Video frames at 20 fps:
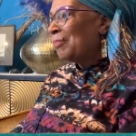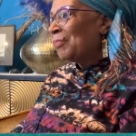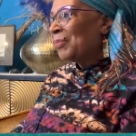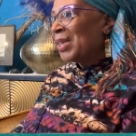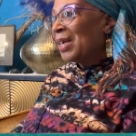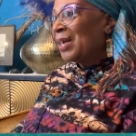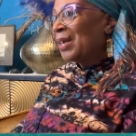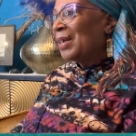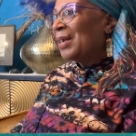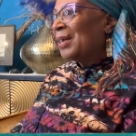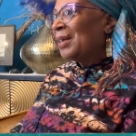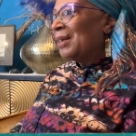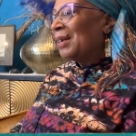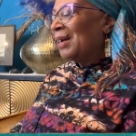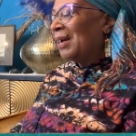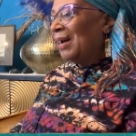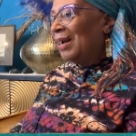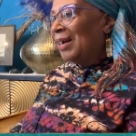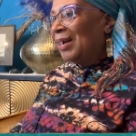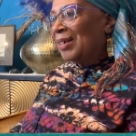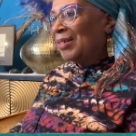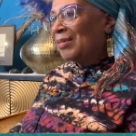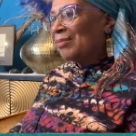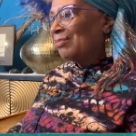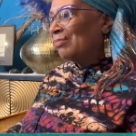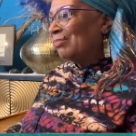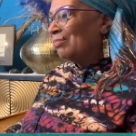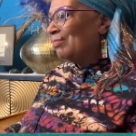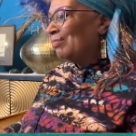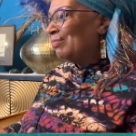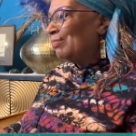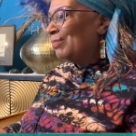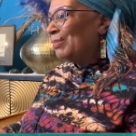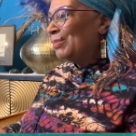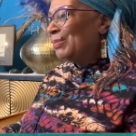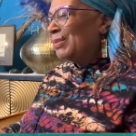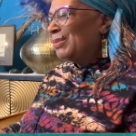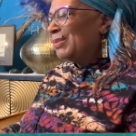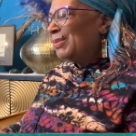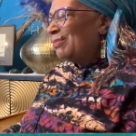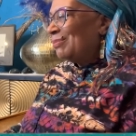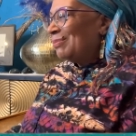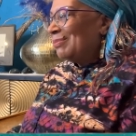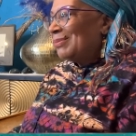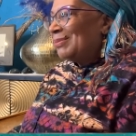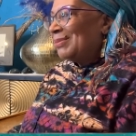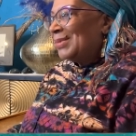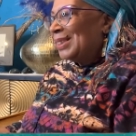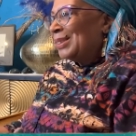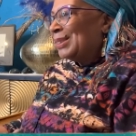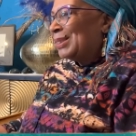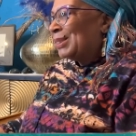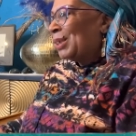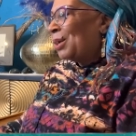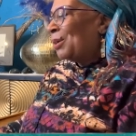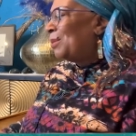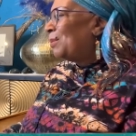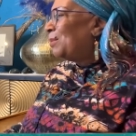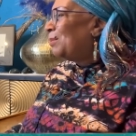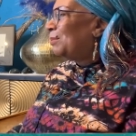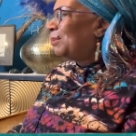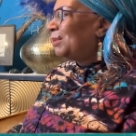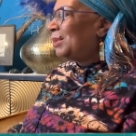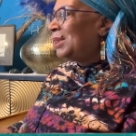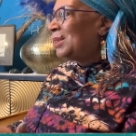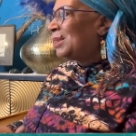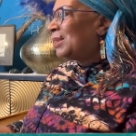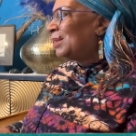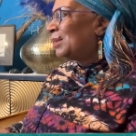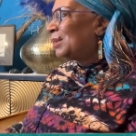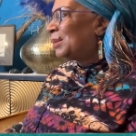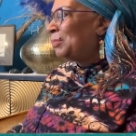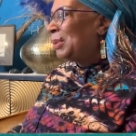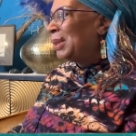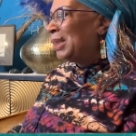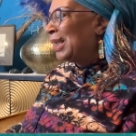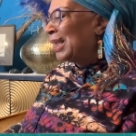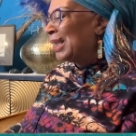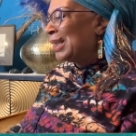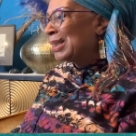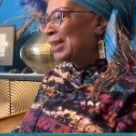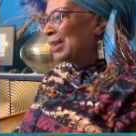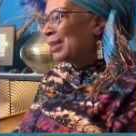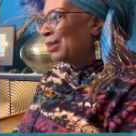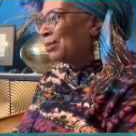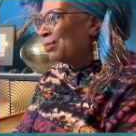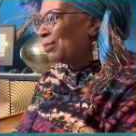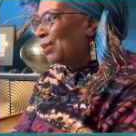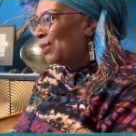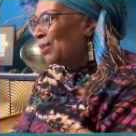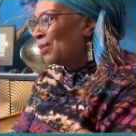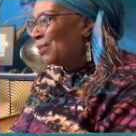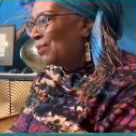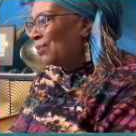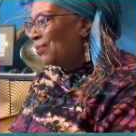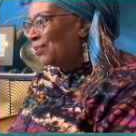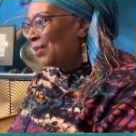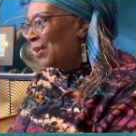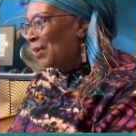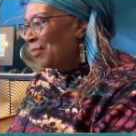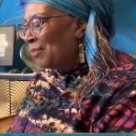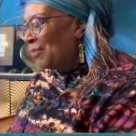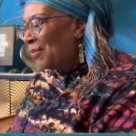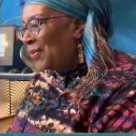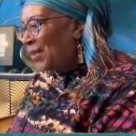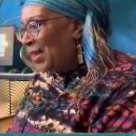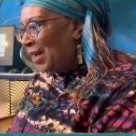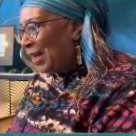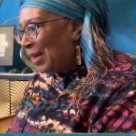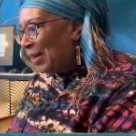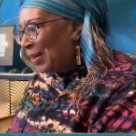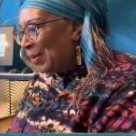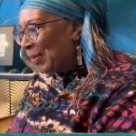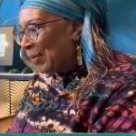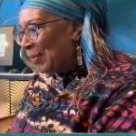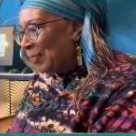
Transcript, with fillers: Mm-hmm. Um, and so it just began to grow from there.